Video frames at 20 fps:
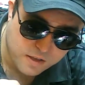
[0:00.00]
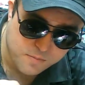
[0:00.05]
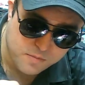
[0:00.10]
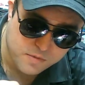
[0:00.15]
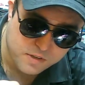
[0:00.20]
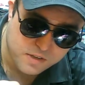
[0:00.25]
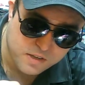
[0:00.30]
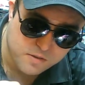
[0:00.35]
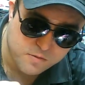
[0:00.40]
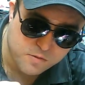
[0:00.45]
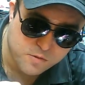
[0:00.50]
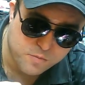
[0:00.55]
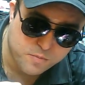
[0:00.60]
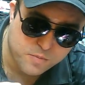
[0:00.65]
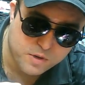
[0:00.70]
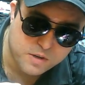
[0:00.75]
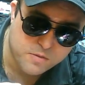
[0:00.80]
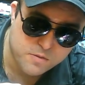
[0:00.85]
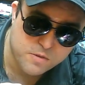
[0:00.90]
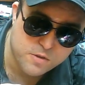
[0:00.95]
me give you
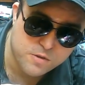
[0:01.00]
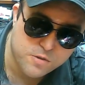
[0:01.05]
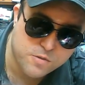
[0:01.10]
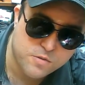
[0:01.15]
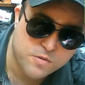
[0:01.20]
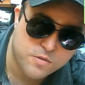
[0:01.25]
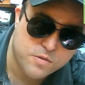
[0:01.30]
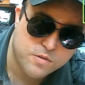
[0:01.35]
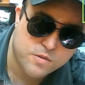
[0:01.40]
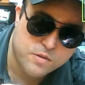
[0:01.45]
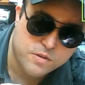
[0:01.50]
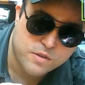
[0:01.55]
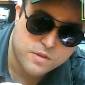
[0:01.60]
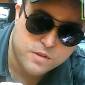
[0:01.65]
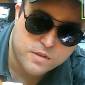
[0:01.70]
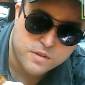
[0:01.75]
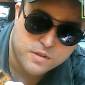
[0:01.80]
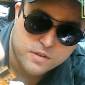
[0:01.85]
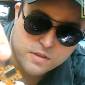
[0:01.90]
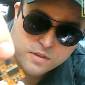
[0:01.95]
a preview.
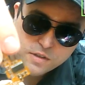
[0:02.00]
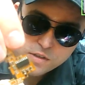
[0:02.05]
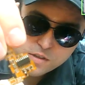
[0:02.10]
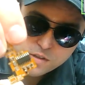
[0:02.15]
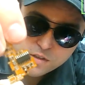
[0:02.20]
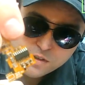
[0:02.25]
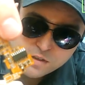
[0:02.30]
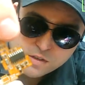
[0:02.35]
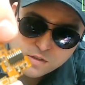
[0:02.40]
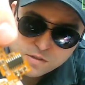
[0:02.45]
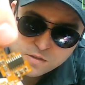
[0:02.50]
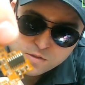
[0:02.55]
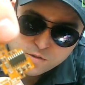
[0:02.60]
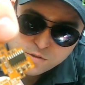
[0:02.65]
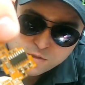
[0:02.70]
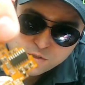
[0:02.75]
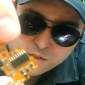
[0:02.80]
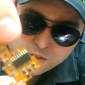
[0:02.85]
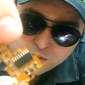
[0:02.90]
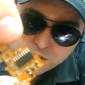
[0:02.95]

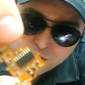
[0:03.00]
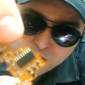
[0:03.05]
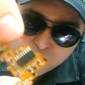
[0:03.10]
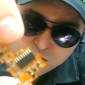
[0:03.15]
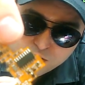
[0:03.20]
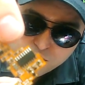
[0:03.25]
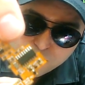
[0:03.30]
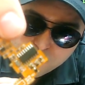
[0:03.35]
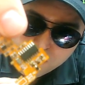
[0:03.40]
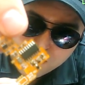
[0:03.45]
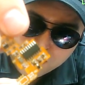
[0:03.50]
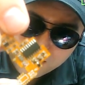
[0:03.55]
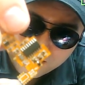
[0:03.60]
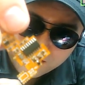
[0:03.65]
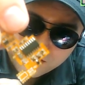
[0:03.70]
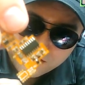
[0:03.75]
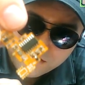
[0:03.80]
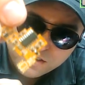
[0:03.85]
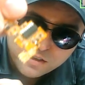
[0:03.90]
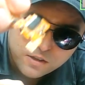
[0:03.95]
You see it right here.
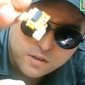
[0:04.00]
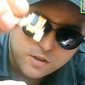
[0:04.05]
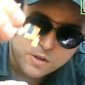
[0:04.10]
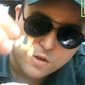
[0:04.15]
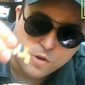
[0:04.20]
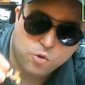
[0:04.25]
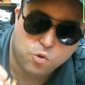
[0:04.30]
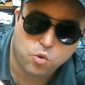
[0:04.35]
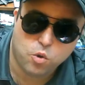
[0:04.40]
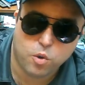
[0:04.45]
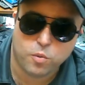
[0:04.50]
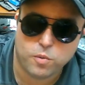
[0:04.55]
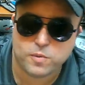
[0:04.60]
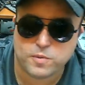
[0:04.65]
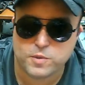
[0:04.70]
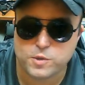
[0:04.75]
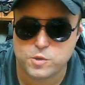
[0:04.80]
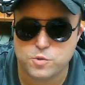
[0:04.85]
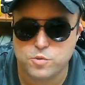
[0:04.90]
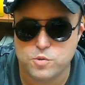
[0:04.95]

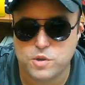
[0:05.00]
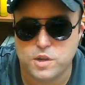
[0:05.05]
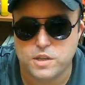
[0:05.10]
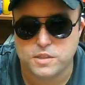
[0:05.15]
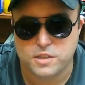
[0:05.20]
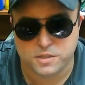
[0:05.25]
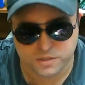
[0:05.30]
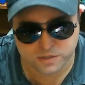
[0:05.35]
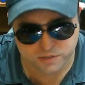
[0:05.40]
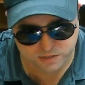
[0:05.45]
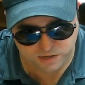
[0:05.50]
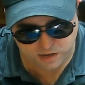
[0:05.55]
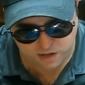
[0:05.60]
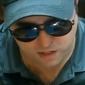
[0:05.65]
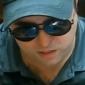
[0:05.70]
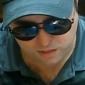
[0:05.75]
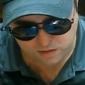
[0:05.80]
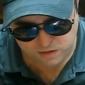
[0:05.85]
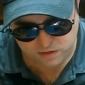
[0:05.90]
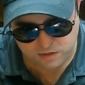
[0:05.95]
Overview and
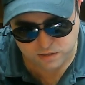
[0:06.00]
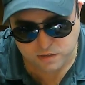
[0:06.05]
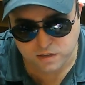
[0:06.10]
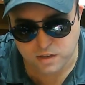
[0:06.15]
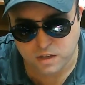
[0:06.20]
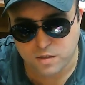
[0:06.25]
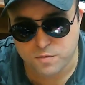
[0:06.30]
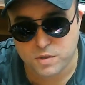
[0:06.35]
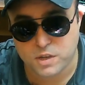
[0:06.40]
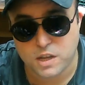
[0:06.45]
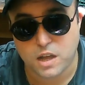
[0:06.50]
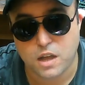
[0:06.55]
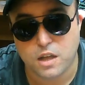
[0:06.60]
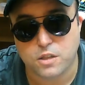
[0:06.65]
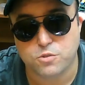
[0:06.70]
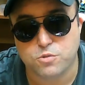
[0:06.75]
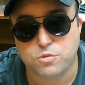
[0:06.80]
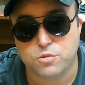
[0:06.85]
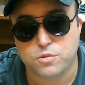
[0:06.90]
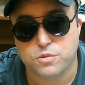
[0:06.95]
install. Uh, we're
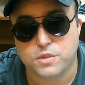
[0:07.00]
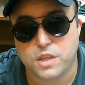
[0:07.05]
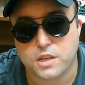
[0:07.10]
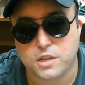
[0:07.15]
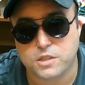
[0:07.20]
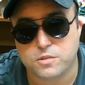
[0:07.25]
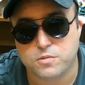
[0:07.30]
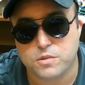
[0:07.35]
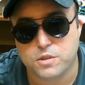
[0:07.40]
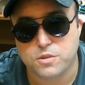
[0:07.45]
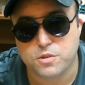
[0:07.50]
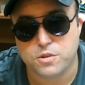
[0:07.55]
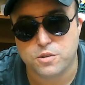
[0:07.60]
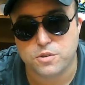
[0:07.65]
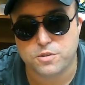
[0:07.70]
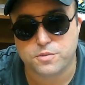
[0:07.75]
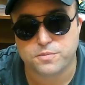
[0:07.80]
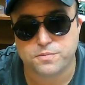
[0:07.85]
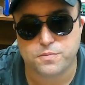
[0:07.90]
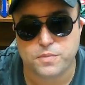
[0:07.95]
going to our next
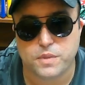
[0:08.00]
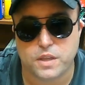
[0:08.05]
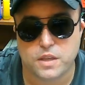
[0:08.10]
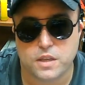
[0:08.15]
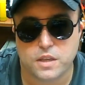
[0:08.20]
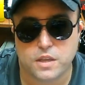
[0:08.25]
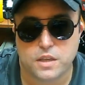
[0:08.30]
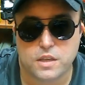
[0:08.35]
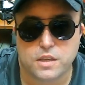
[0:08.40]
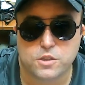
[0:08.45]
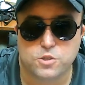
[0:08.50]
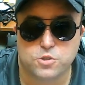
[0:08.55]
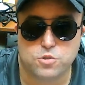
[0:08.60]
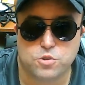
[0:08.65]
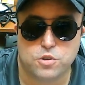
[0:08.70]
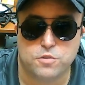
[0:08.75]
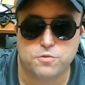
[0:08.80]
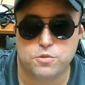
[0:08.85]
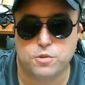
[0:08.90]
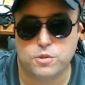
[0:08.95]
video.
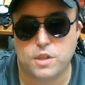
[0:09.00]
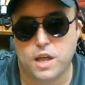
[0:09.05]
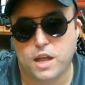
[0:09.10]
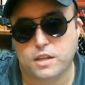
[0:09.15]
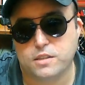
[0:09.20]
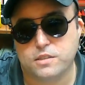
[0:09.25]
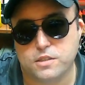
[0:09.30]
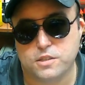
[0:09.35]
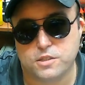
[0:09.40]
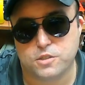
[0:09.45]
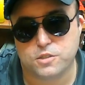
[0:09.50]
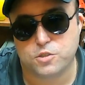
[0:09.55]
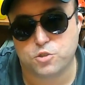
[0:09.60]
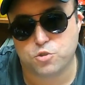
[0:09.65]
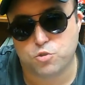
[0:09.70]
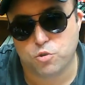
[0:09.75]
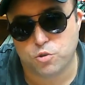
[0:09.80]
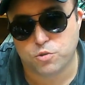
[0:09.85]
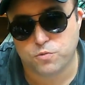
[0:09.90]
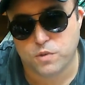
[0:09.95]
So if you like this
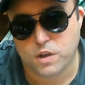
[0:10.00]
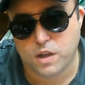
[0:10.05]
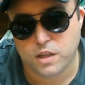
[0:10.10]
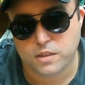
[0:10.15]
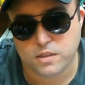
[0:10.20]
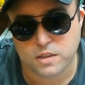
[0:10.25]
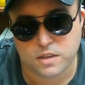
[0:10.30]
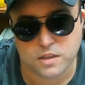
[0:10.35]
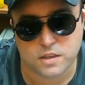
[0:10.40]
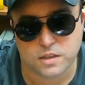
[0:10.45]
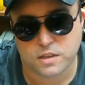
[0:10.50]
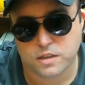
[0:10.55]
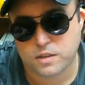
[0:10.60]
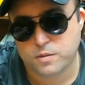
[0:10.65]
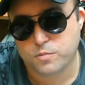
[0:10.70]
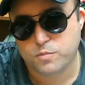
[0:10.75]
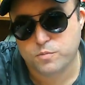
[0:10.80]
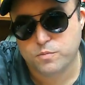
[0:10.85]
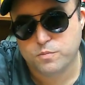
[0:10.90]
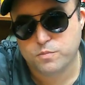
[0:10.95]
short one,
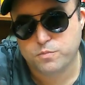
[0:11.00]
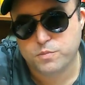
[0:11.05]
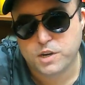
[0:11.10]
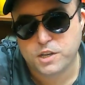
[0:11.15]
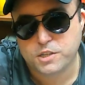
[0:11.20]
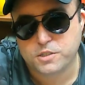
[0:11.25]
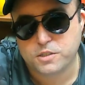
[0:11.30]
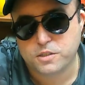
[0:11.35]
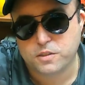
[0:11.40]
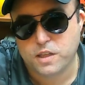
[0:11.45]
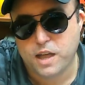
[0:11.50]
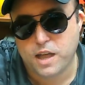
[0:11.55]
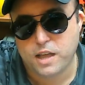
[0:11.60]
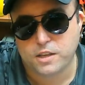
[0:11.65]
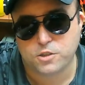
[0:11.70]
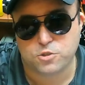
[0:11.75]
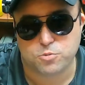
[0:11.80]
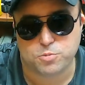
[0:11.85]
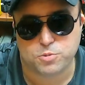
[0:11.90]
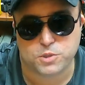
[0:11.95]
press
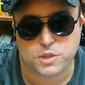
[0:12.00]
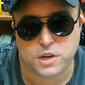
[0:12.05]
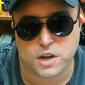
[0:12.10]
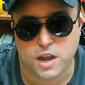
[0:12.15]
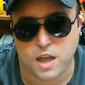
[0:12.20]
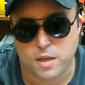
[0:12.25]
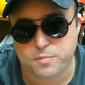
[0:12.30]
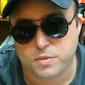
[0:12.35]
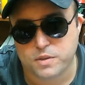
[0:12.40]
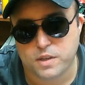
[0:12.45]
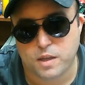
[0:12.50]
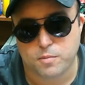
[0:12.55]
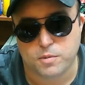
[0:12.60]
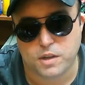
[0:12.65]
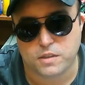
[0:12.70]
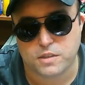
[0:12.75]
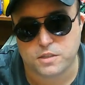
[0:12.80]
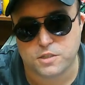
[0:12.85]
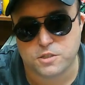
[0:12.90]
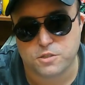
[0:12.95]
like, subscribe. I'm
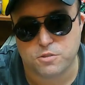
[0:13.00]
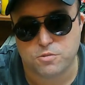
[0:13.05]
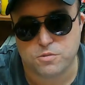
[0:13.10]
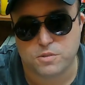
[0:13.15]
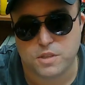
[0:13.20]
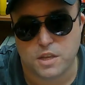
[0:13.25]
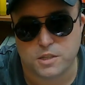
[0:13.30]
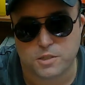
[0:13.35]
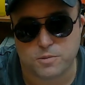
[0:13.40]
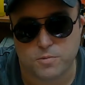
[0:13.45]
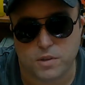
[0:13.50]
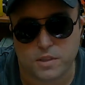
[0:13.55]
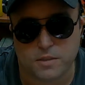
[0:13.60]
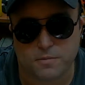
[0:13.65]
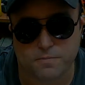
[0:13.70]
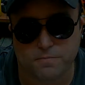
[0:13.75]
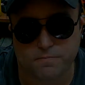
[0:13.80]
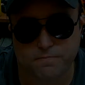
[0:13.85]
gonna see you next one.